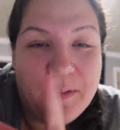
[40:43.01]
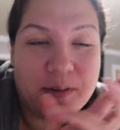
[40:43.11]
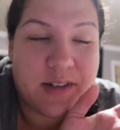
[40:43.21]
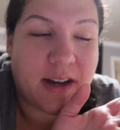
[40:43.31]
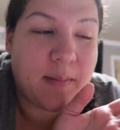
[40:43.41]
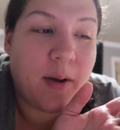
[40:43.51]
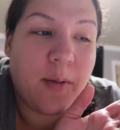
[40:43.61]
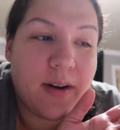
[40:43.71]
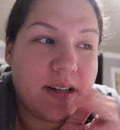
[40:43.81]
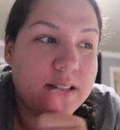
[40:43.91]
We were talking about
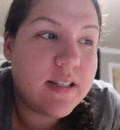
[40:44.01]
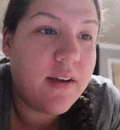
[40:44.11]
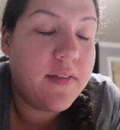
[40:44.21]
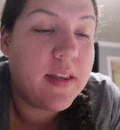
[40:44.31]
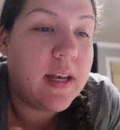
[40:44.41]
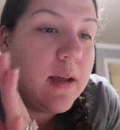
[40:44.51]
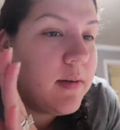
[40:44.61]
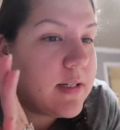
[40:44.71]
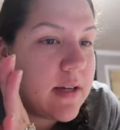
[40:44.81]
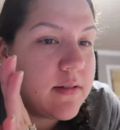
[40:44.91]
work and stuff, and then he
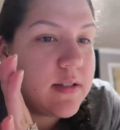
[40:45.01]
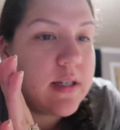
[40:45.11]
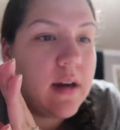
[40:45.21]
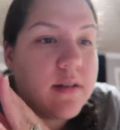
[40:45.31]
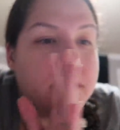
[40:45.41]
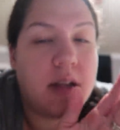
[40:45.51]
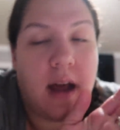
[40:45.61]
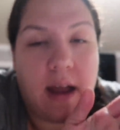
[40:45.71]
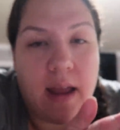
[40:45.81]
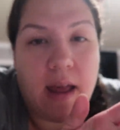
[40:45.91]
went downstairs,
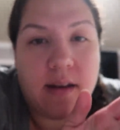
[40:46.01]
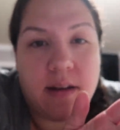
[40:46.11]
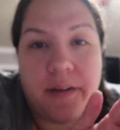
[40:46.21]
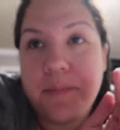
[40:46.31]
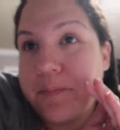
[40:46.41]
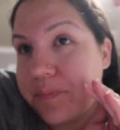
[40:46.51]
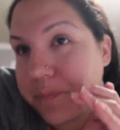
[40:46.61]
I edited,